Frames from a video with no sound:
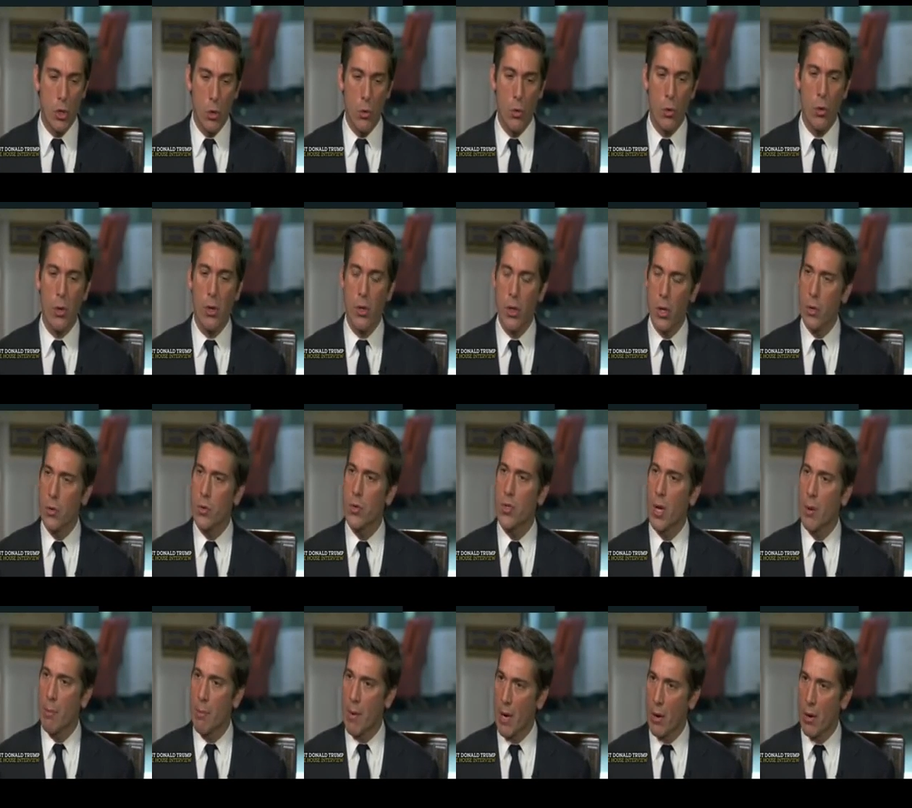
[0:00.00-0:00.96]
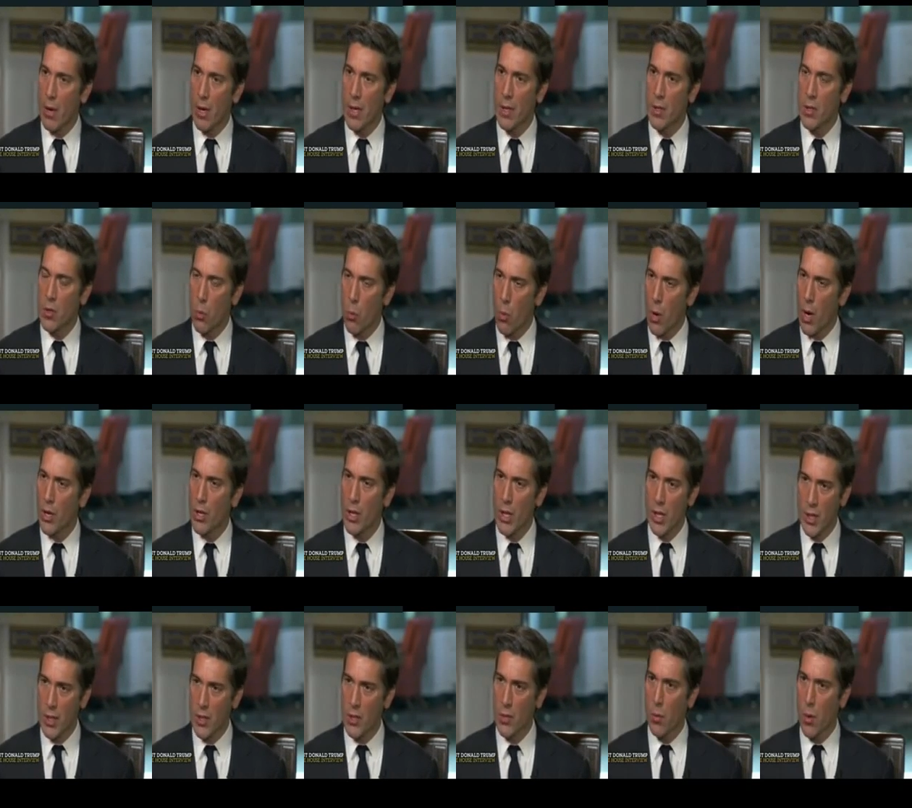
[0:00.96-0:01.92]
Can you assure those
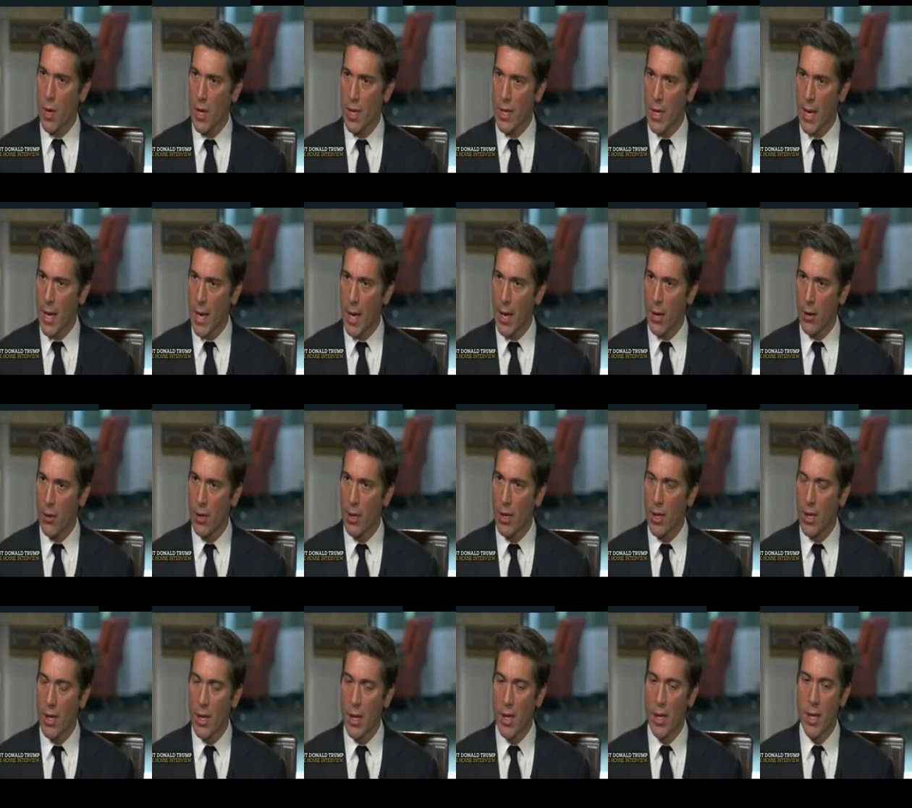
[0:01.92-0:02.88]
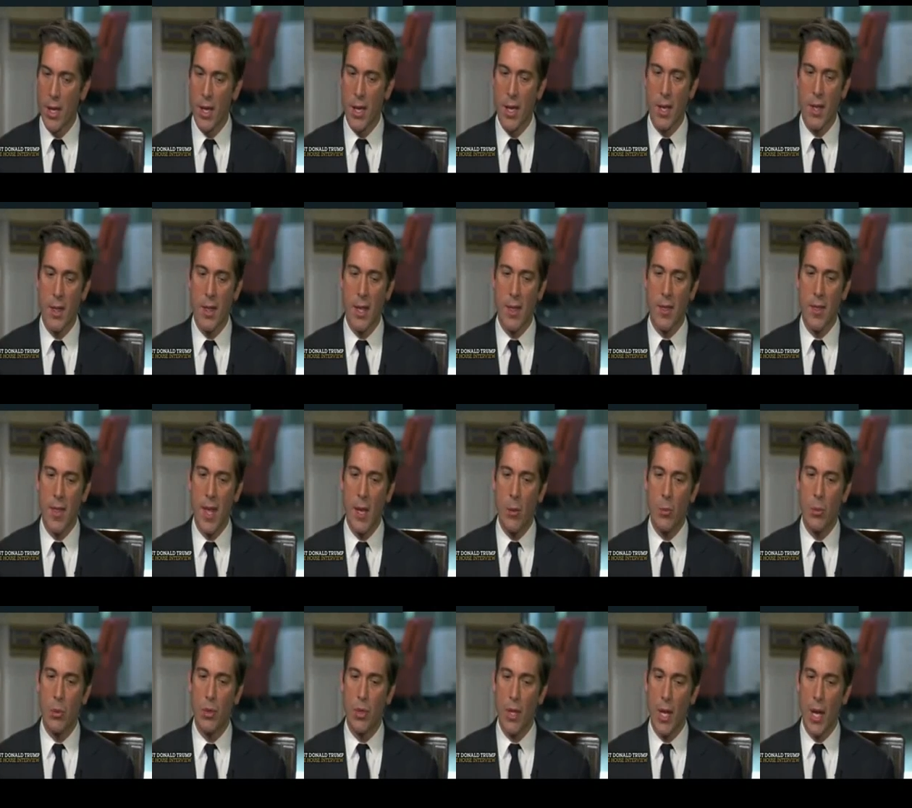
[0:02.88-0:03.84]
Americans watching this right now
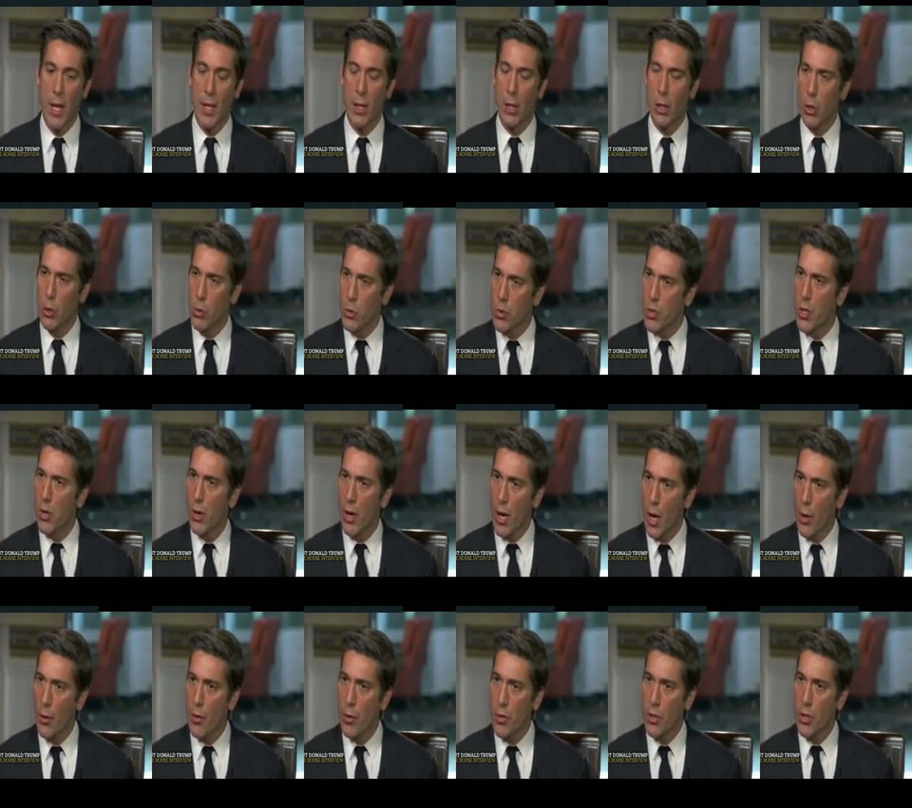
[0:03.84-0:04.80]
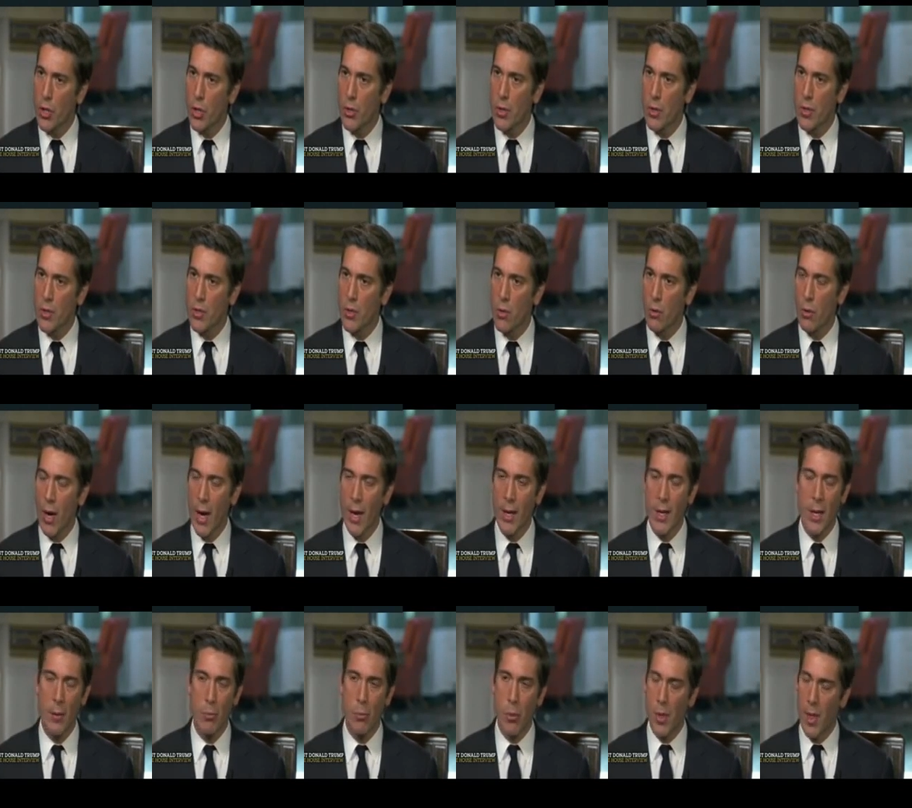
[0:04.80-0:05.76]
that they will not lose their health
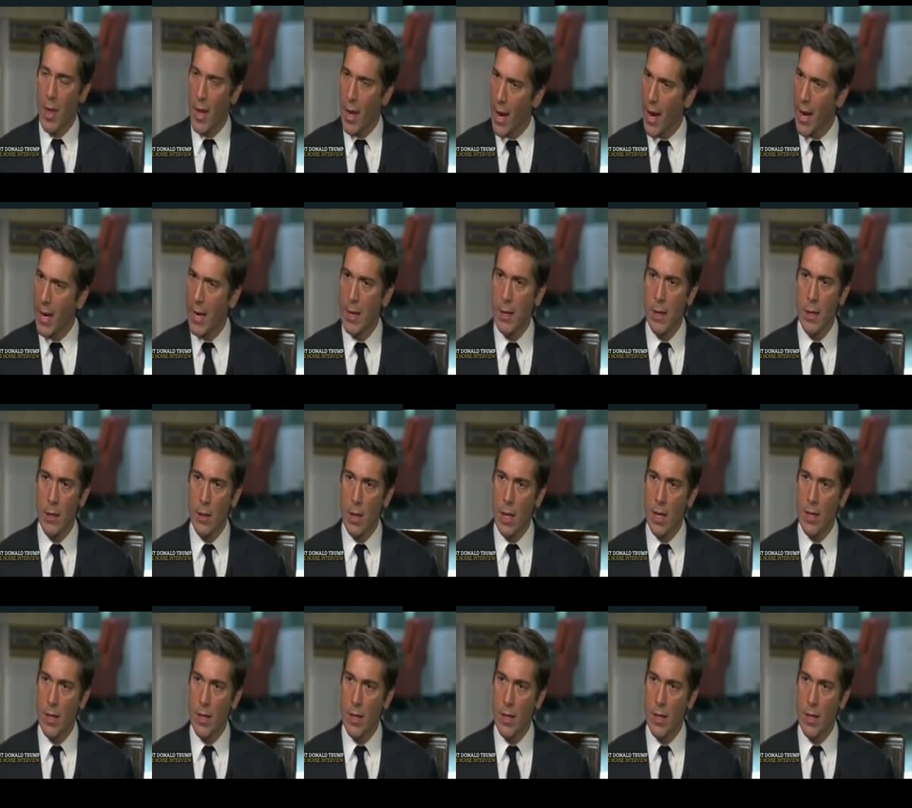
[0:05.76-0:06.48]
insurance or end up